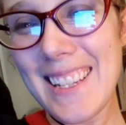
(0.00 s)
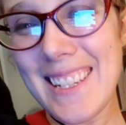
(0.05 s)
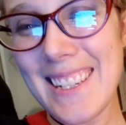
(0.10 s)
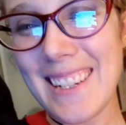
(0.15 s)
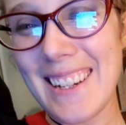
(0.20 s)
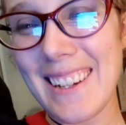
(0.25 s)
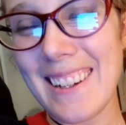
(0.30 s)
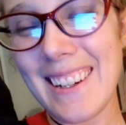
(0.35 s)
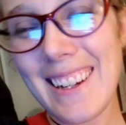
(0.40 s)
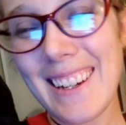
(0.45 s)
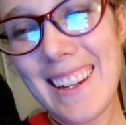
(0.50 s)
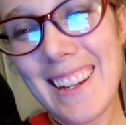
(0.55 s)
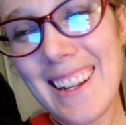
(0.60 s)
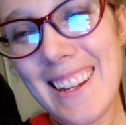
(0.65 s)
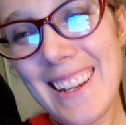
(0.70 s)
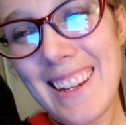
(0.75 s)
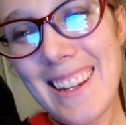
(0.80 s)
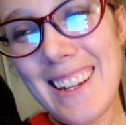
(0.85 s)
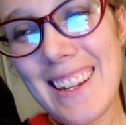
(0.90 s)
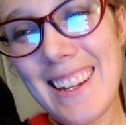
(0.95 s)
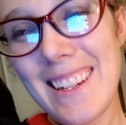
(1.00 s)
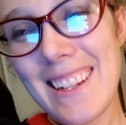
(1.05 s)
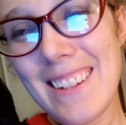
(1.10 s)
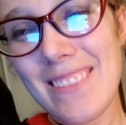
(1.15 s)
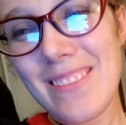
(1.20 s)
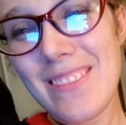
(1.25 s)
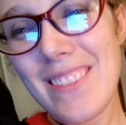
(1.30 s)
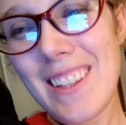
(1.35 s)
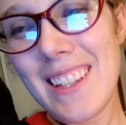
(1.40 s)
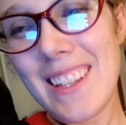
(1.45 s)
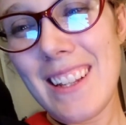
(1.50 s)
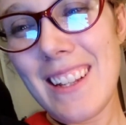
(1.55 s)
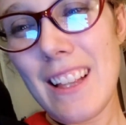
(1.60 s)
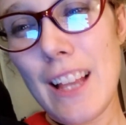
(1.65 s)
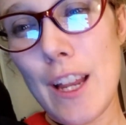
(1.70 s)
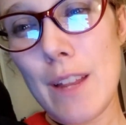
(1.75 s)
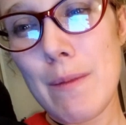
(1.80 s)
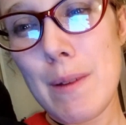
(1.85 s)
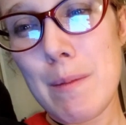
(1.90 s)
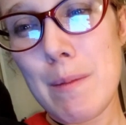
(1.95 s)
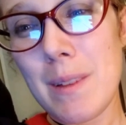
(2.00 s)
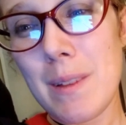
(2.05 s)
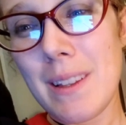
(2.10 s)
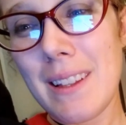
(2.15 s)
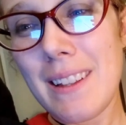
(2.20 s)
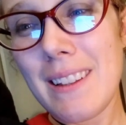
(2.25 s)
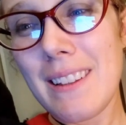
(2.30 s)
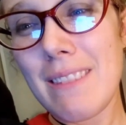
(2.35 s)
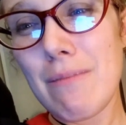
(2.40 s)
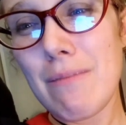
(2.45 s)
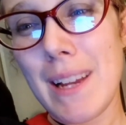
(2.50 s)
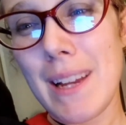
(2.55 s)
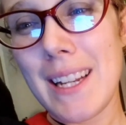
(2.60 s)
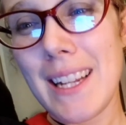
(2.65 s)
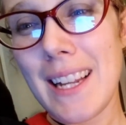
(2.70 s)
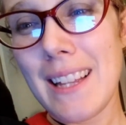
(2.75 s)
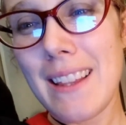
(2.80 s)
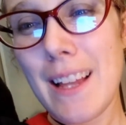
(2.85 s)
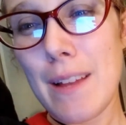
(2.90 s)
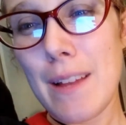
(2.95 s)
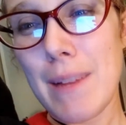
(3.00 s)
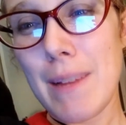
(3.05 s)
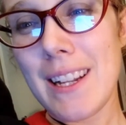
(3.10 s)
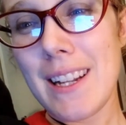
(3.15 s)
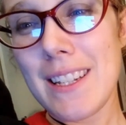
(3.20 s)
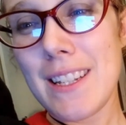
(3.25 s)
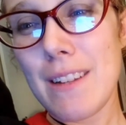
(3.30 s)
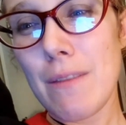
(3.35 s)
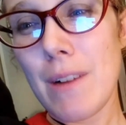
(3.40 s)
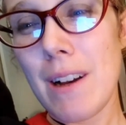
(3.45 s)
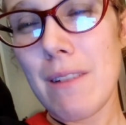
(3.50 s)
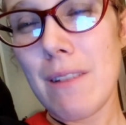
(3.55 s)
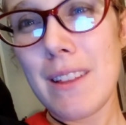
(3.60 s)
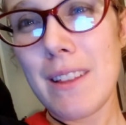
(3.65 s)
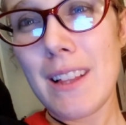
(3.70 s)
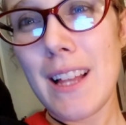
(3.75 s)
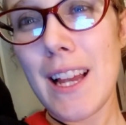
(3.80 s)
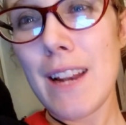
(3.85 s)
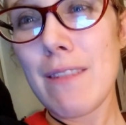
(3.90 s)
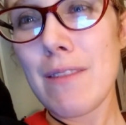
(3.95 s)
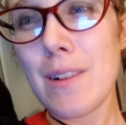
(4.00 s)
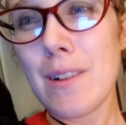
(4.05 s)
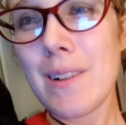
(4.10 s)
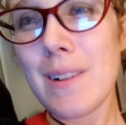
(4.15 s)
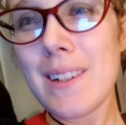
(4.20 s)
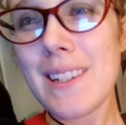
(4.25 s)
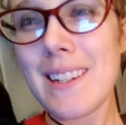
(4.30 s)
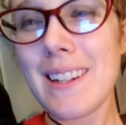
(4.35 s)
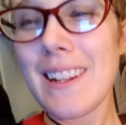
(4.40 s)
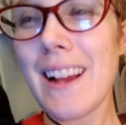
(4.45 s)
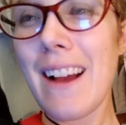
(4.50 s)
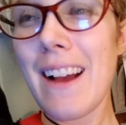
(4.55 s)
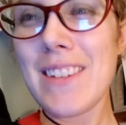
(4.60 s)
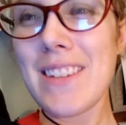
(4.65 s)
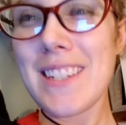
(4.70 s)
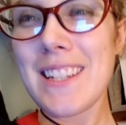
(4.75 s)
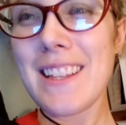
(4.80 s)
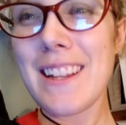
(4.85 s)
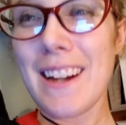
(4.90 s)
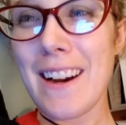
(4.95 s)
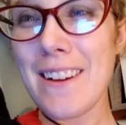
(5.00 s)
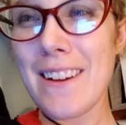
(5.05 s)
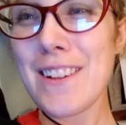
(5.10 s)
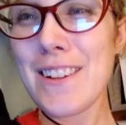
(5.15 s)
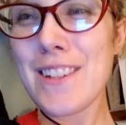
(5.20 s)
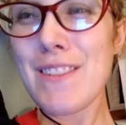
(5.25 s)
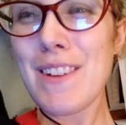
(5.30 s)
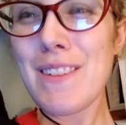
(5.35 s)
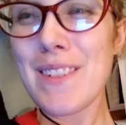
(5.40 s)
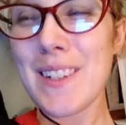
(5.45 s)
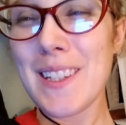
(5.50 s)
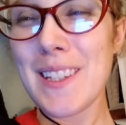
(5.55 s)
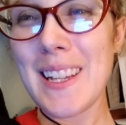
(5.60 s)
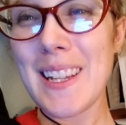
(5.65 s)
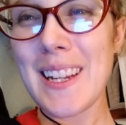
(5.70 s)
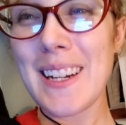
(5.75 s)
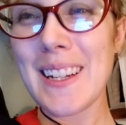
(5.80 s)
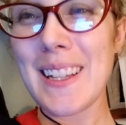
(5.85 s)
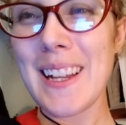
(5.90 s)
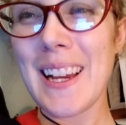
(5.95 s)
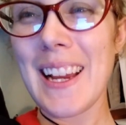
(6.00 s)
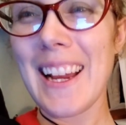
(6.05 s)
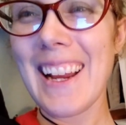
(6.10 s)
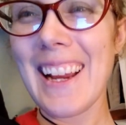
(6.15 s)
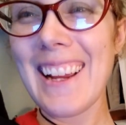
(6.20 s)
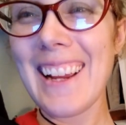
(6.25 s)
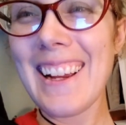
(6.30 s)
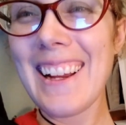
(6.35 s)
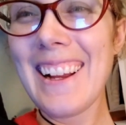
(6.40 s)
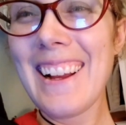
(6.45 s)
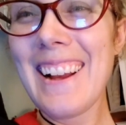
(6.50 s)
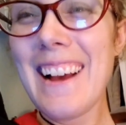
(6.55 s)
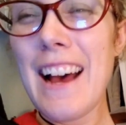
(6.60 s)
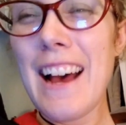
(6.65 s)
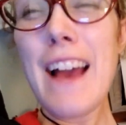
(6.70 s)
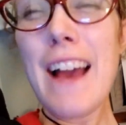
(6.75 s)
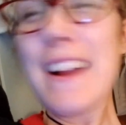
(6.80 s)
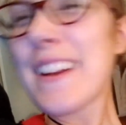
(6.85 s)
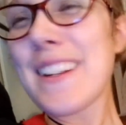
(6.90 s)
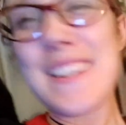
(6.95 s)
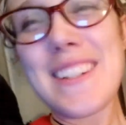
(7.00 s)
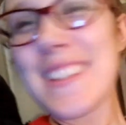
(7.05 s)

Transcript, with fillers: so um and a lot of people might not that might not sit well with a lot of folks and obviously there are those people that are like i'm gonna